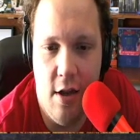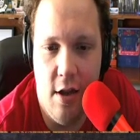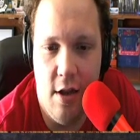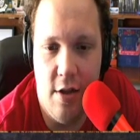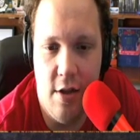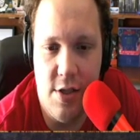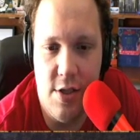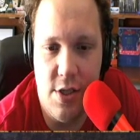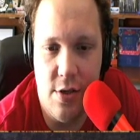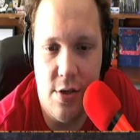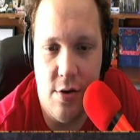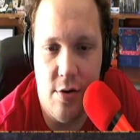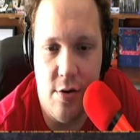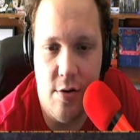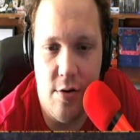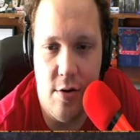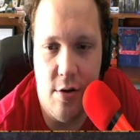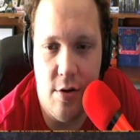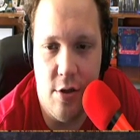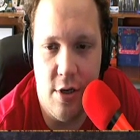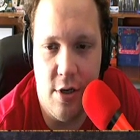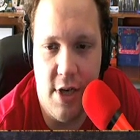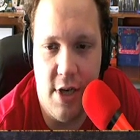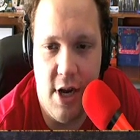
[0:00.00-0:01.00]
So
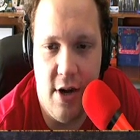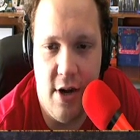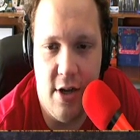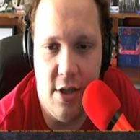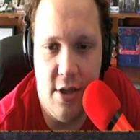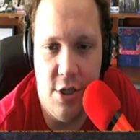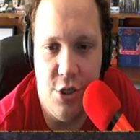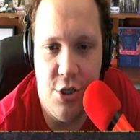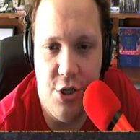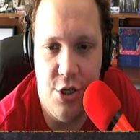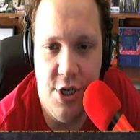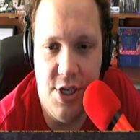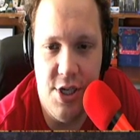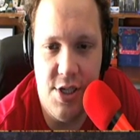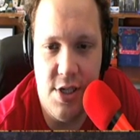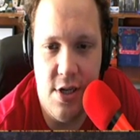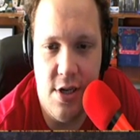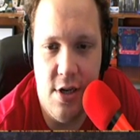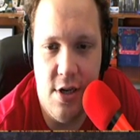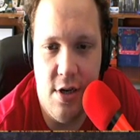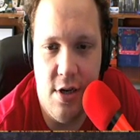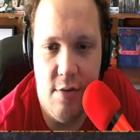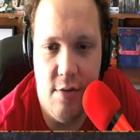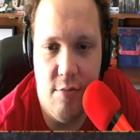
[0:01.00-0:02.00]
look down at the trees,
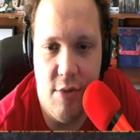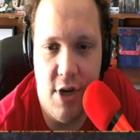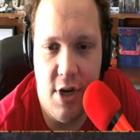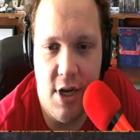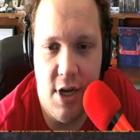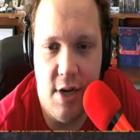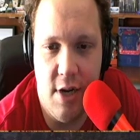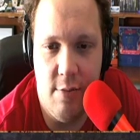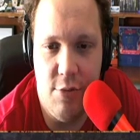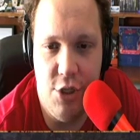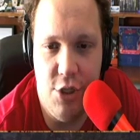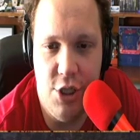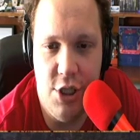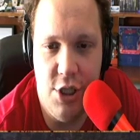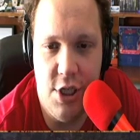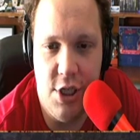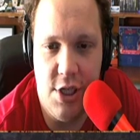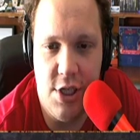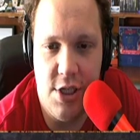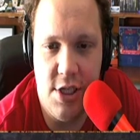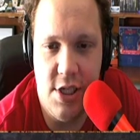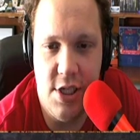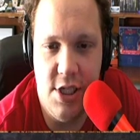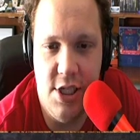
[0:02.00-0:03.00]
bring it up
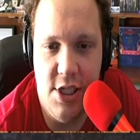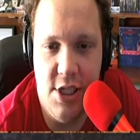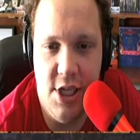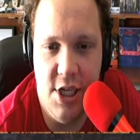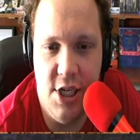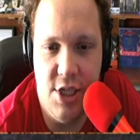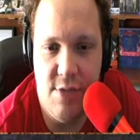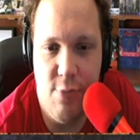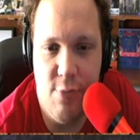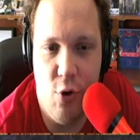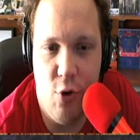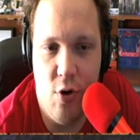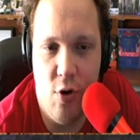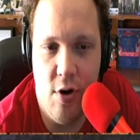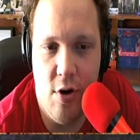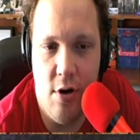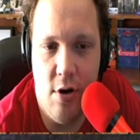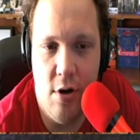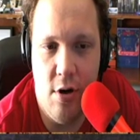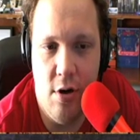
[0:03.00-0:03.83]
just a titch more